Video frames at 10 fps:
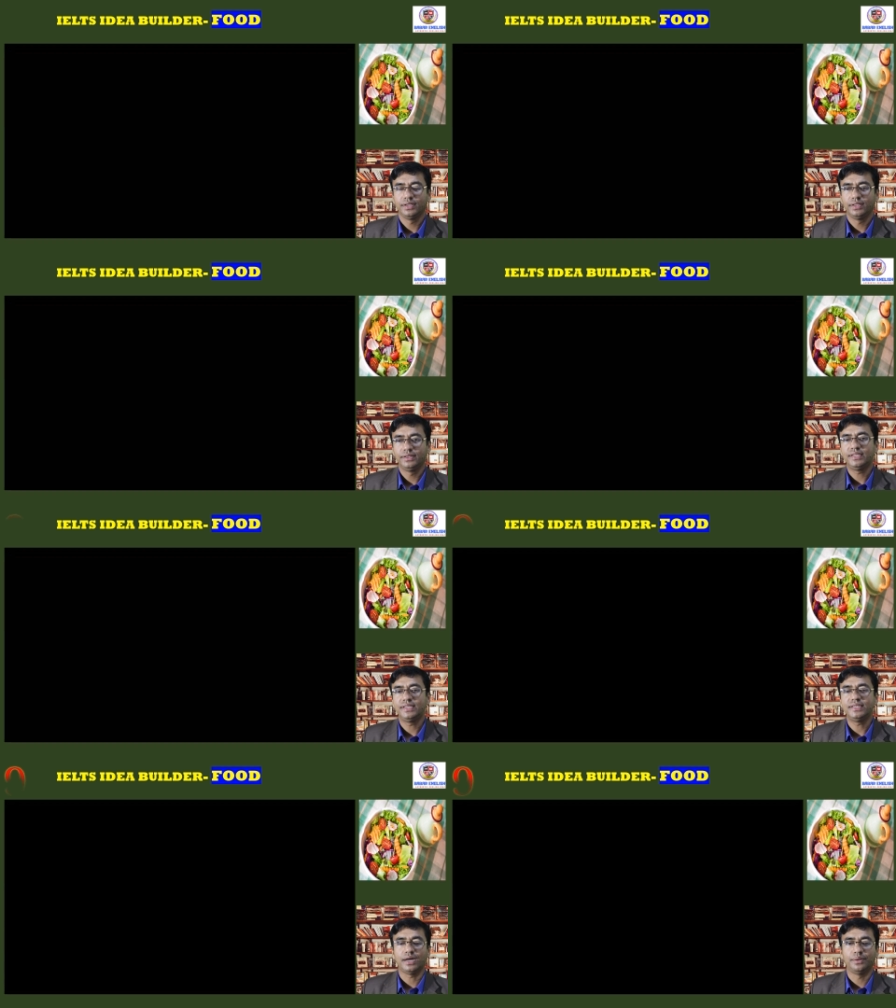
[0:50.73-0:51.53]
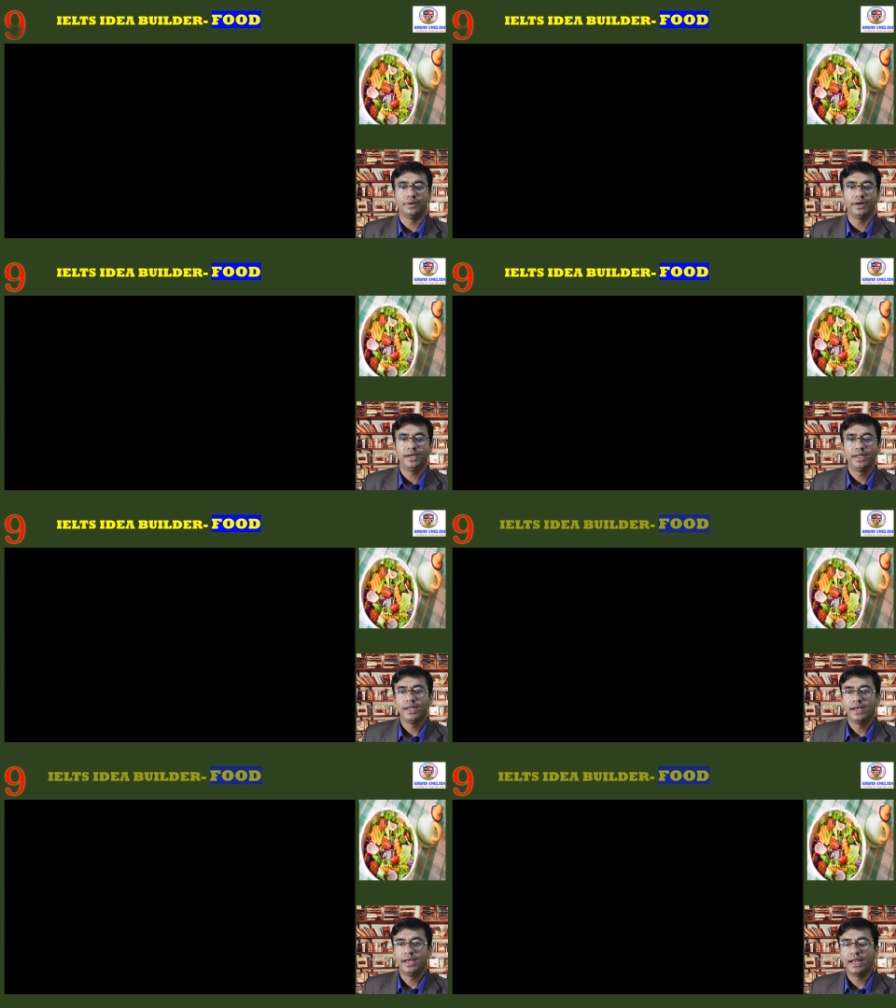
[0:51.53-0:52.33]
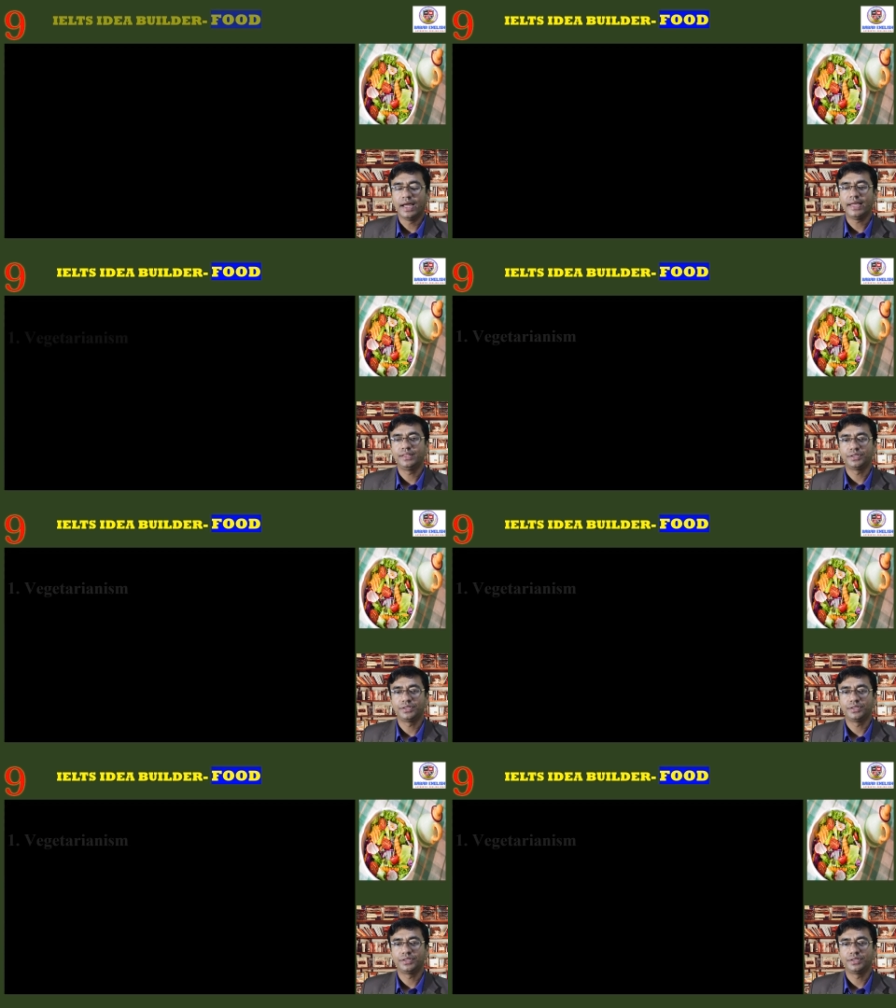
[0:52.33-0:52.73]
This is our ninth